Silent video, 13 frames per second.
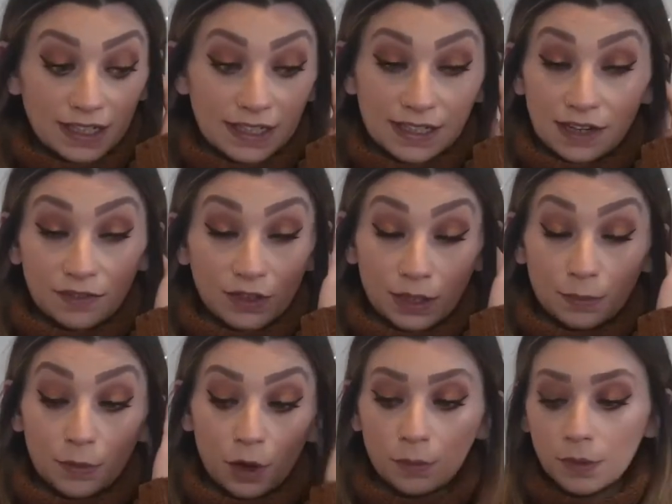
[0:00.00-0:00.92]
He's never had a
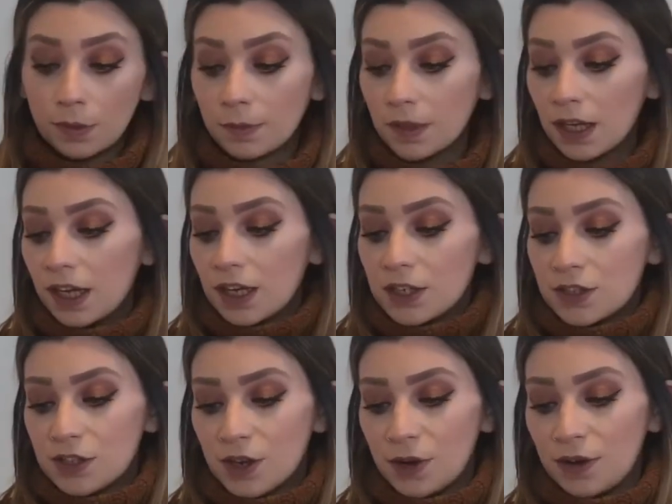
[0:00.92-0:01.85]
problem.
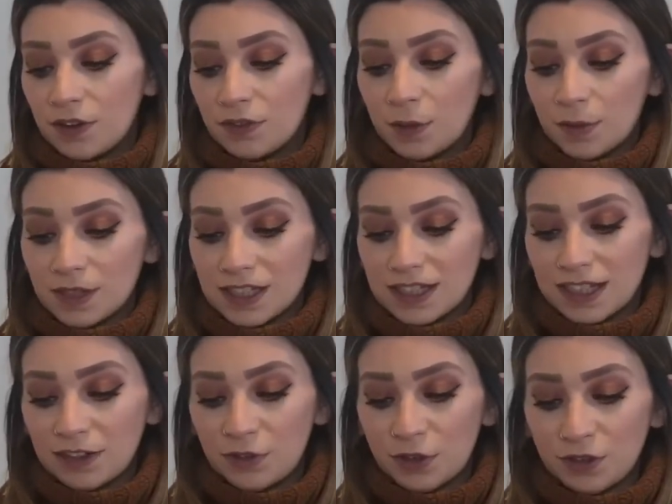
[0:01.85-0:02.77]
So if you want to
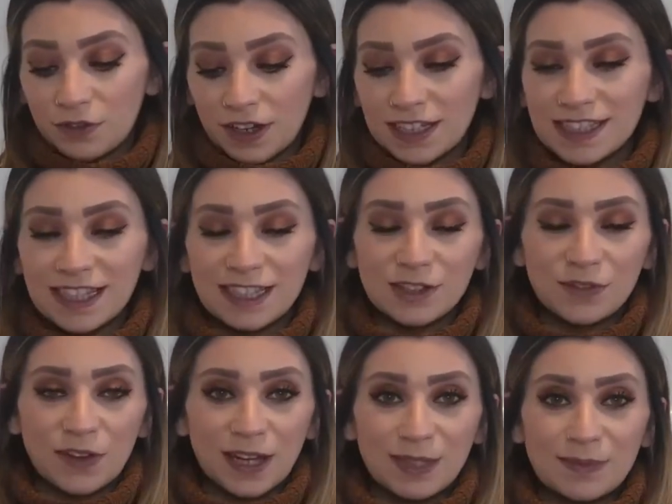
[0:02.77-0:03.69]
leave your advice, that's
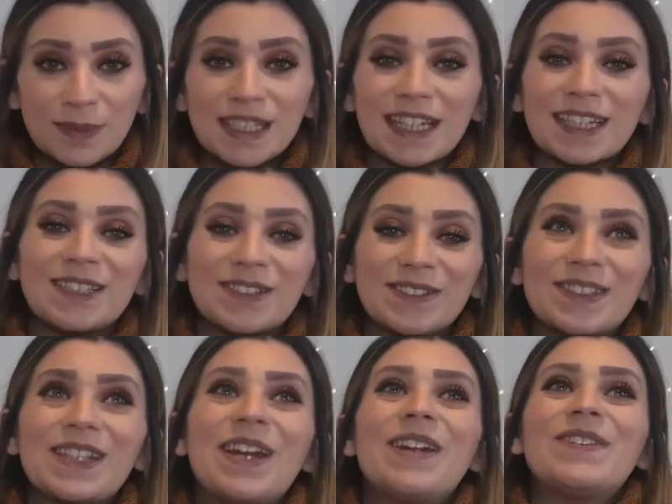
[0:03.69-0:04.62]
fine, but I don't
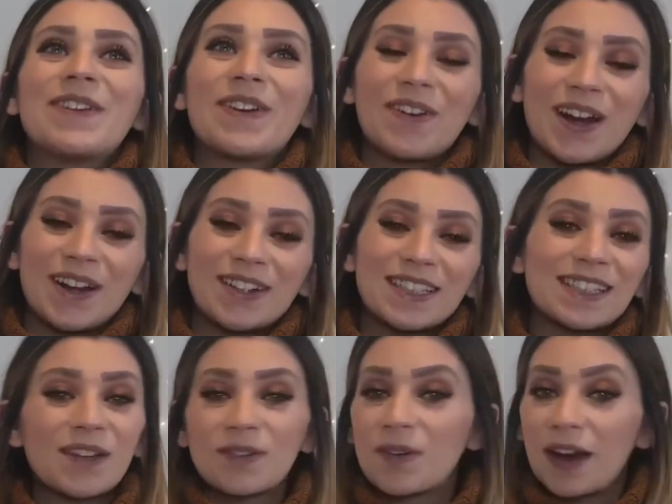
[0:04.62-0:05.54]
require it.
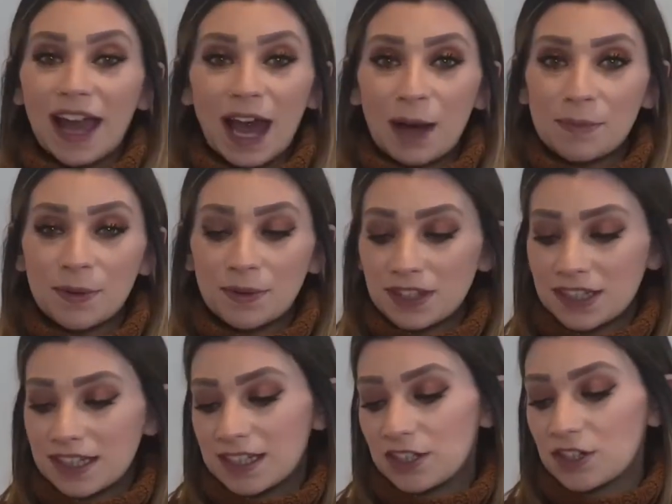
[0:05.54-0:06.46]
I'm quite happy with the
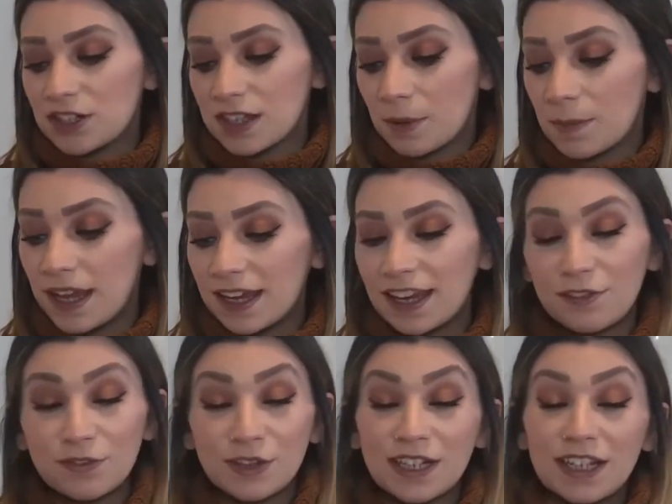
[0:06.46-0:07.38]
decisions I make.
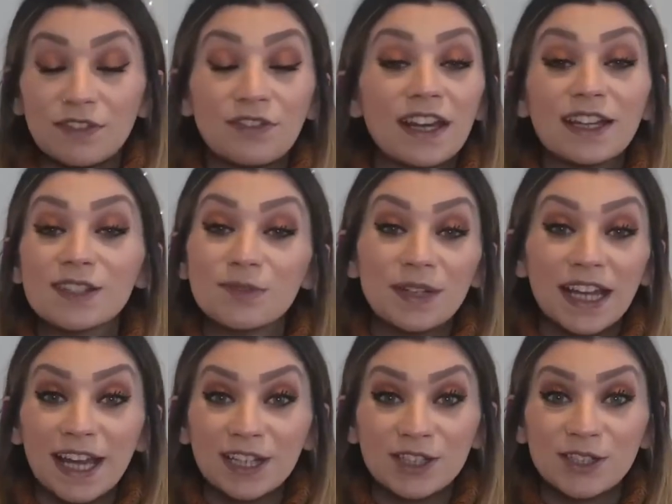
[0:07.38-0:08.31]
If he has a
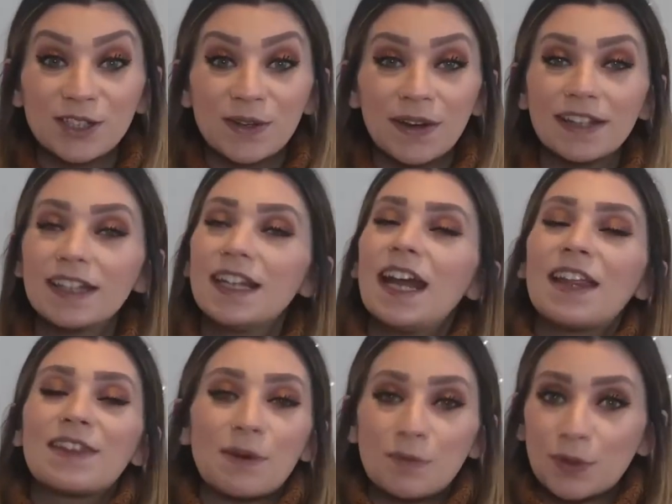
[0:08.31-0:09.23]
reaction to it,
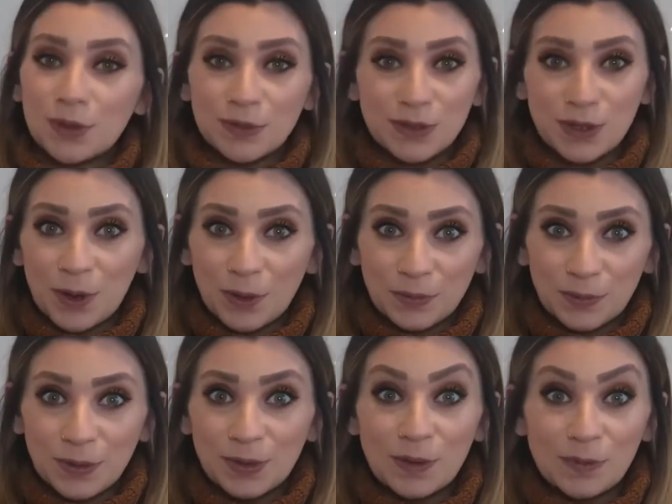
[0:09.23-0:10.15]
then we'll go to cotton
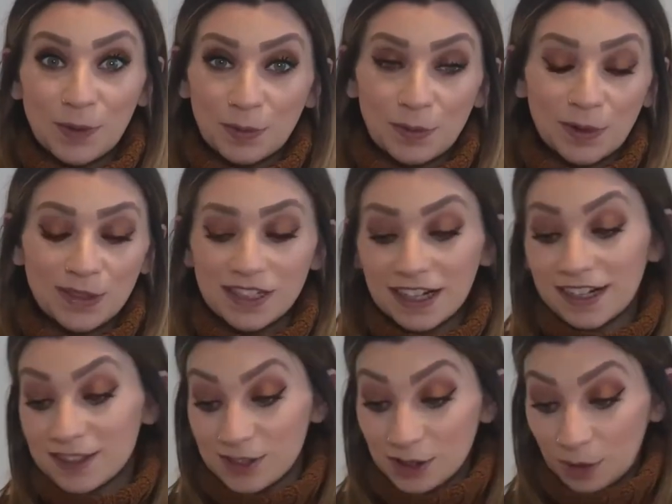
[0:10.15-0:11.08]
wool and warm water.
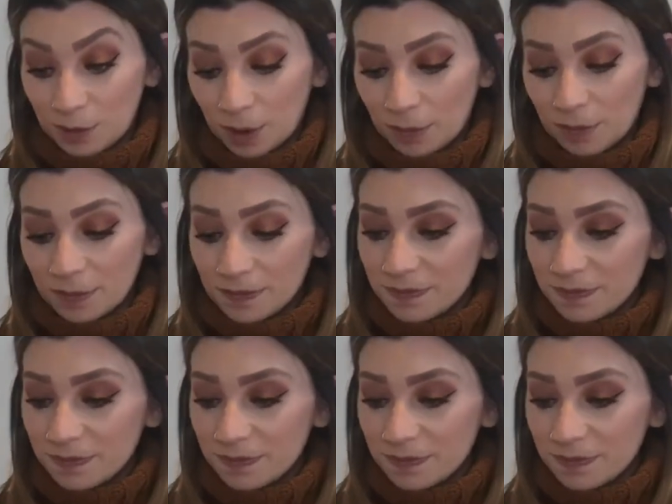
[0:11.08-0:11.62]
It's not a problem.